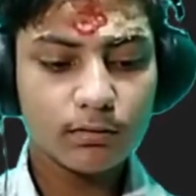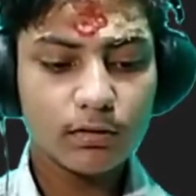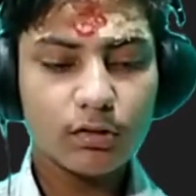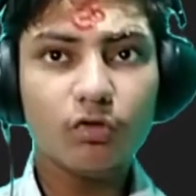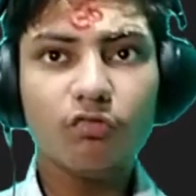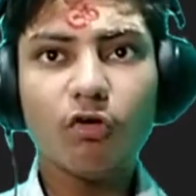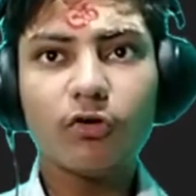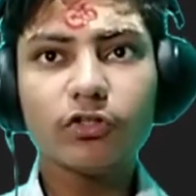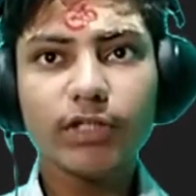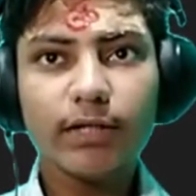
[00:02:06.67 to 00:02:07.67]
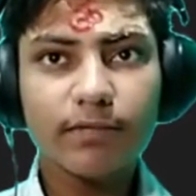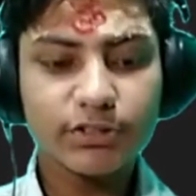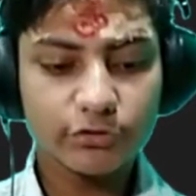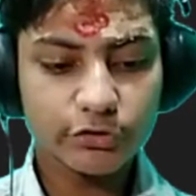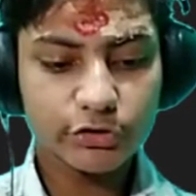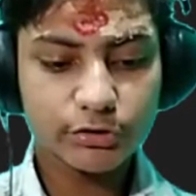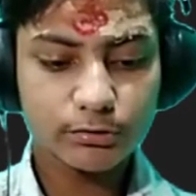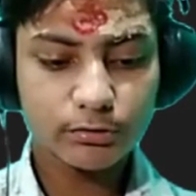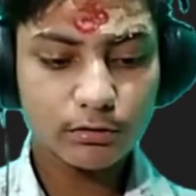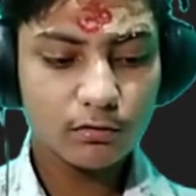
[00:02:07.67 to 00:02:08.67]
you want to send message.
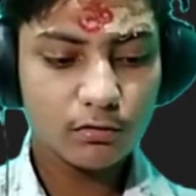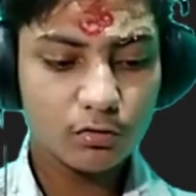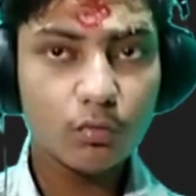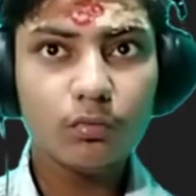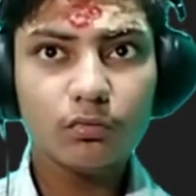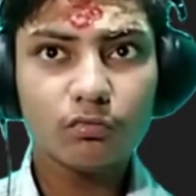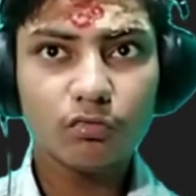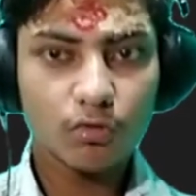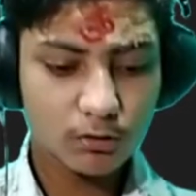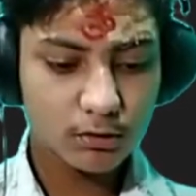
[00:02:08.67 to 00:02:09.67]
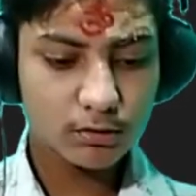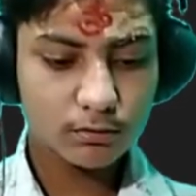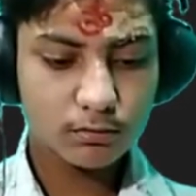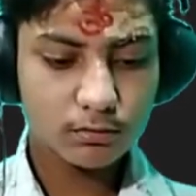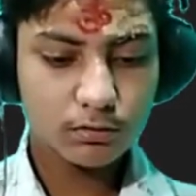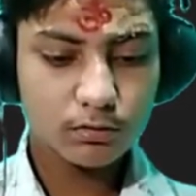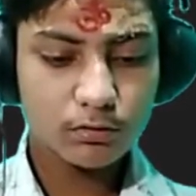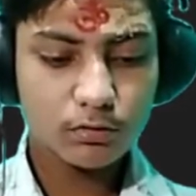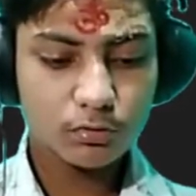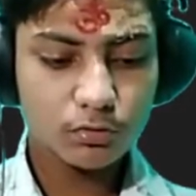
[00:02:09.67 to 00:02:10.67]
You want
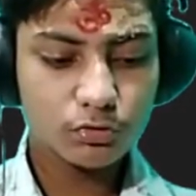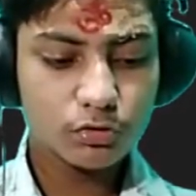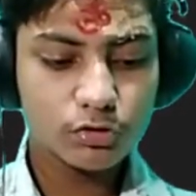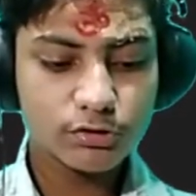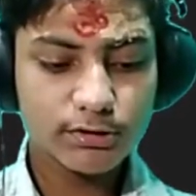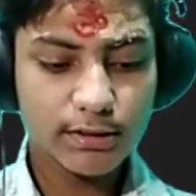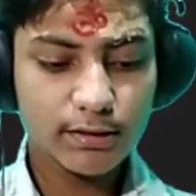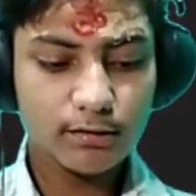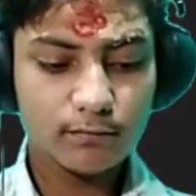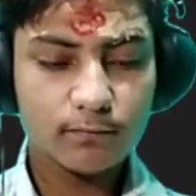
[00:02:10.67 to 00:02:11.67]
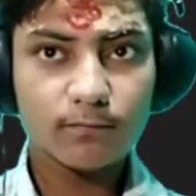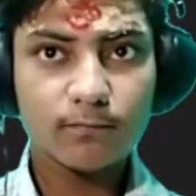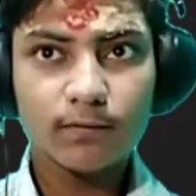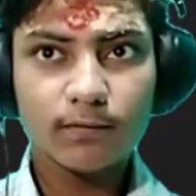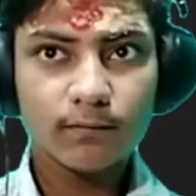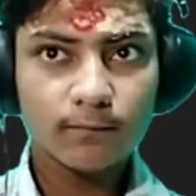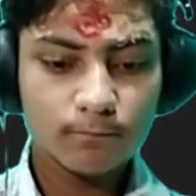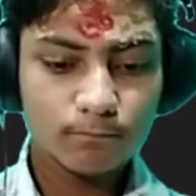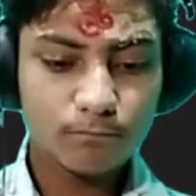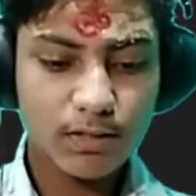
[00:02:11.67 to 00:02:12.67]
to send
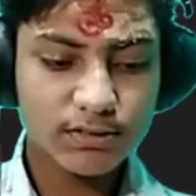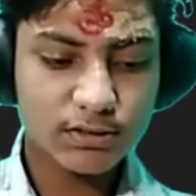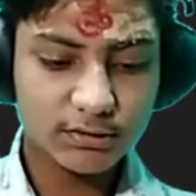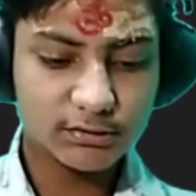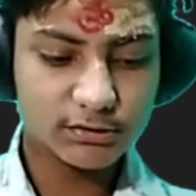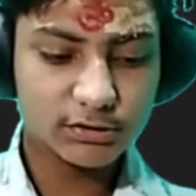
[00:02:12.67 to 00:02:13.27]
message.